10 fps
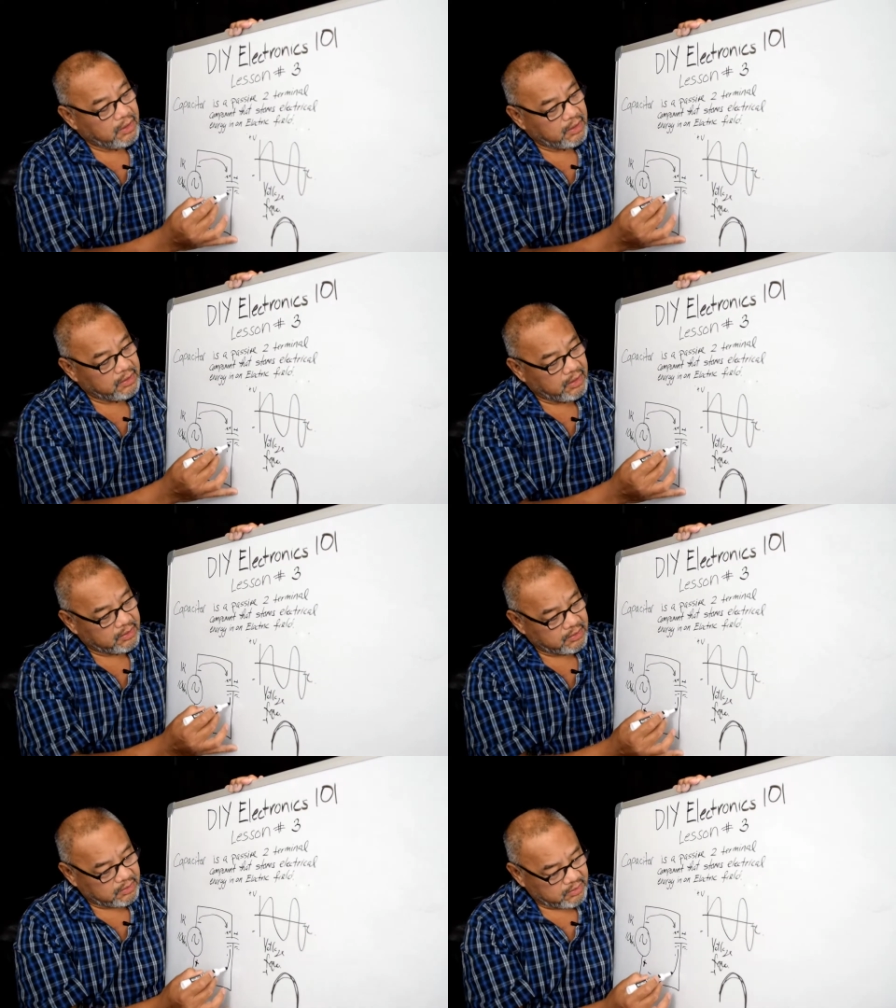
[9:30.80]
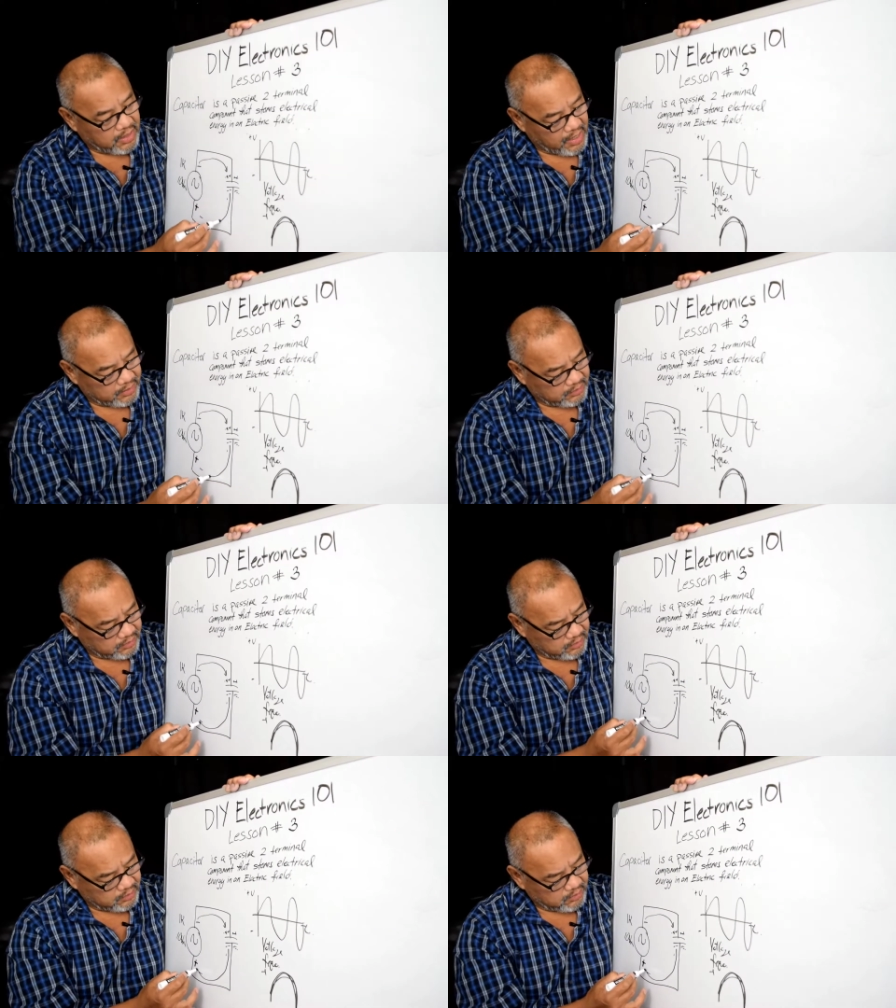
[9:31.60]
It gets
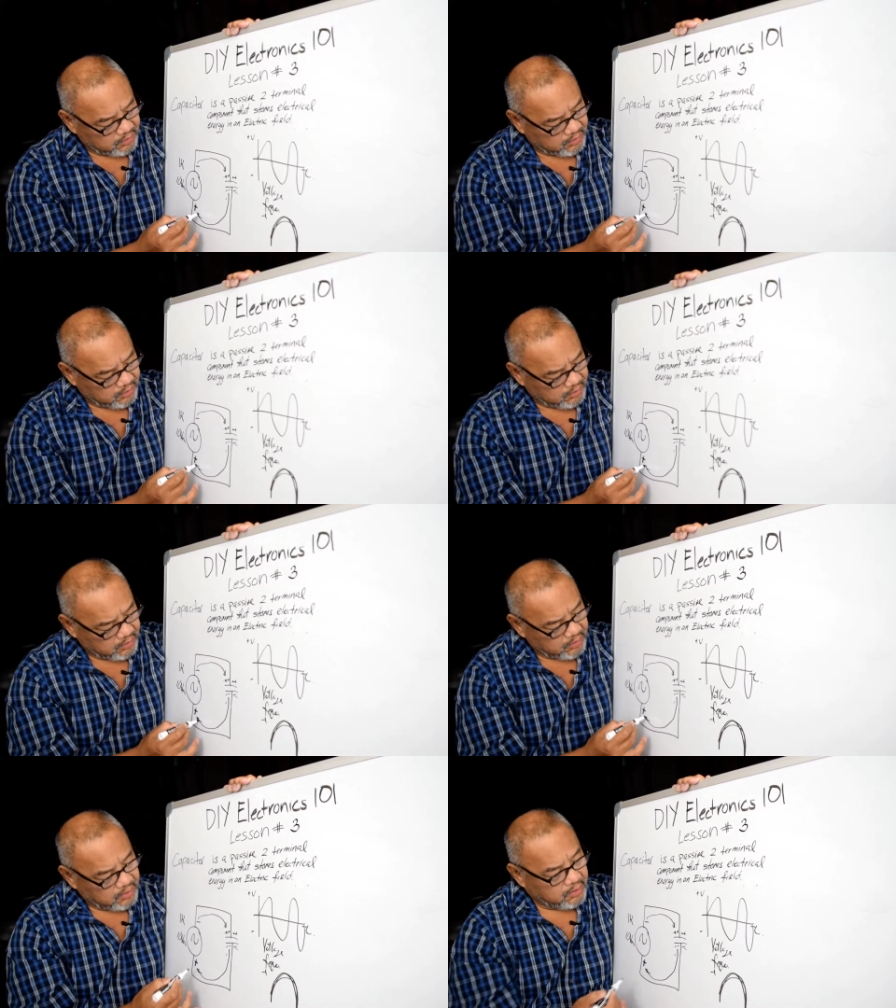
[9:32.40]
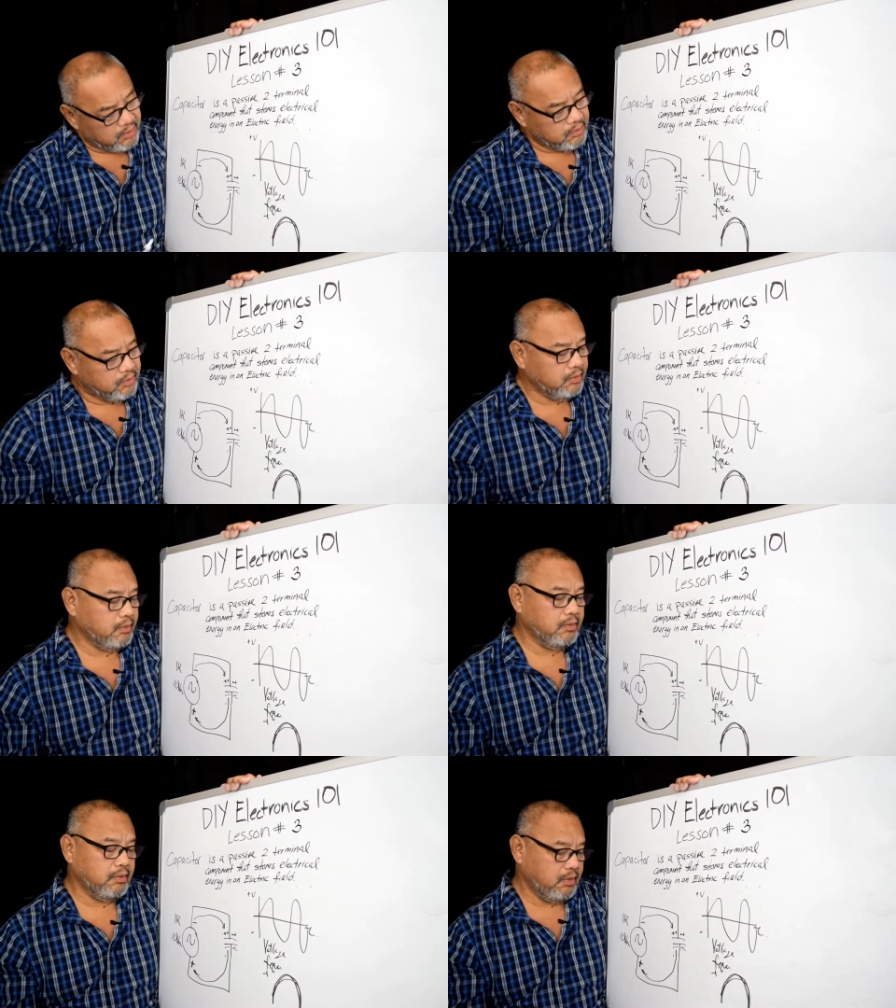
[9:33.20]
attracted
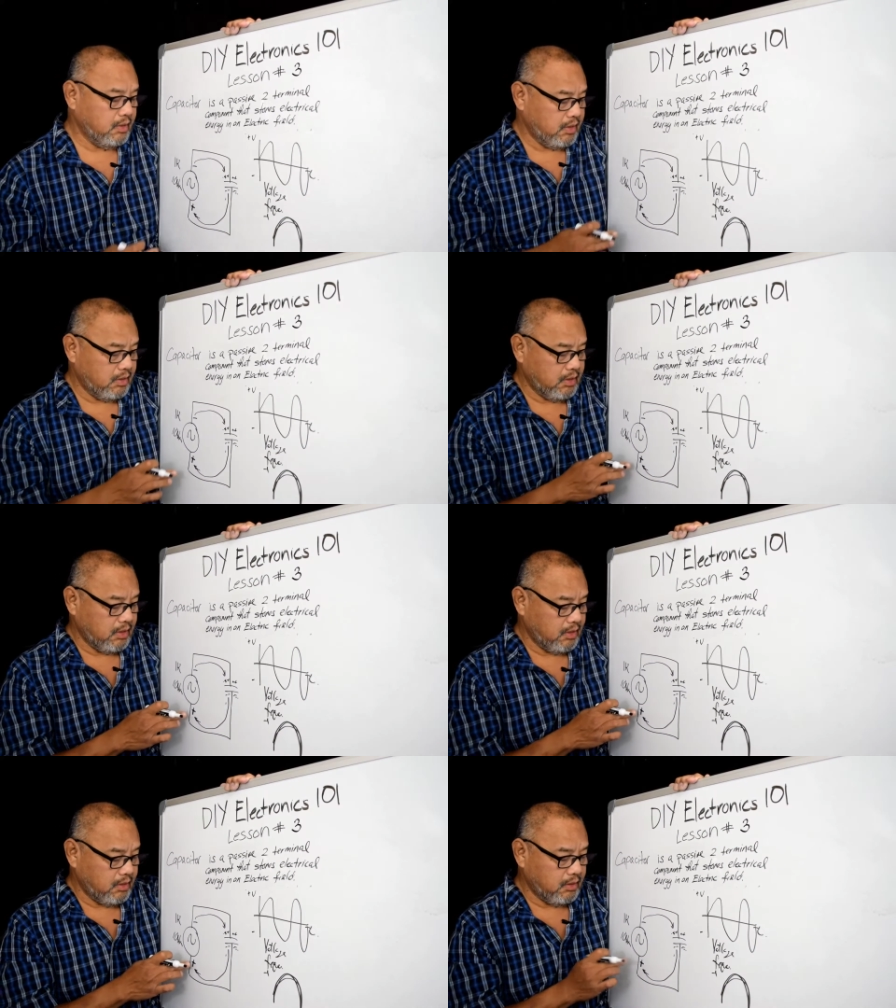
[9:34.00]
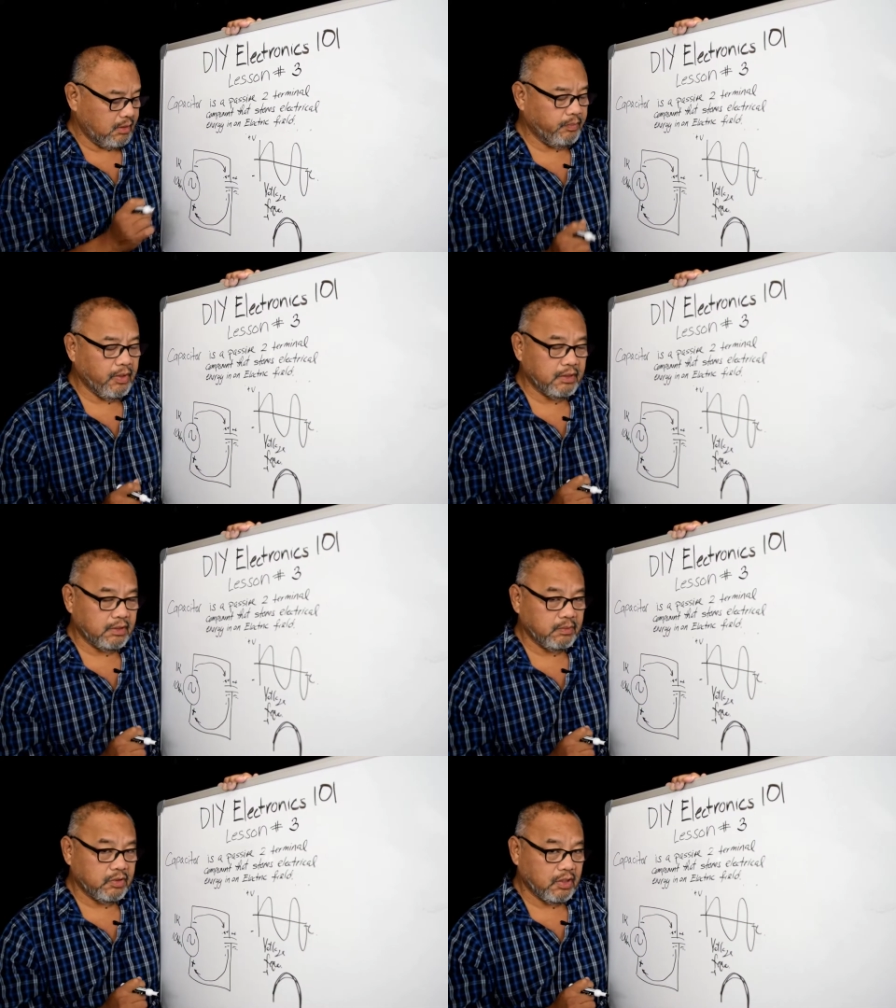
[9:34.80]
to the
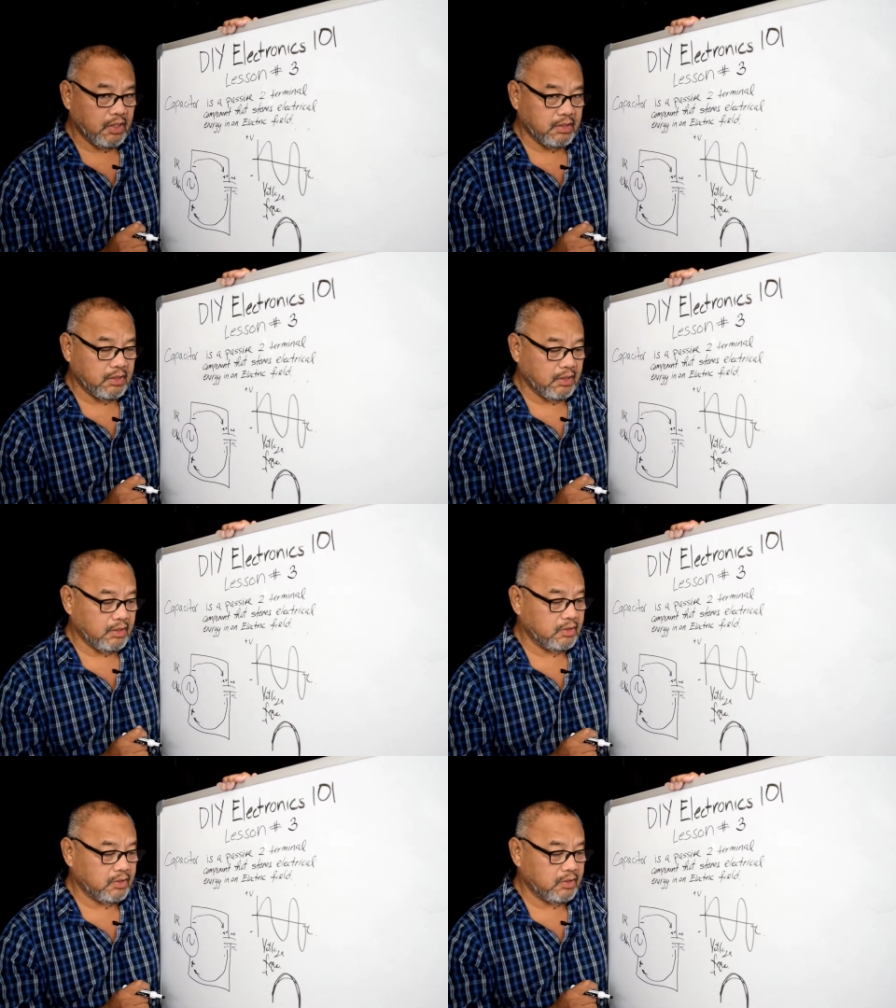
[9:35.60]
positive charge here.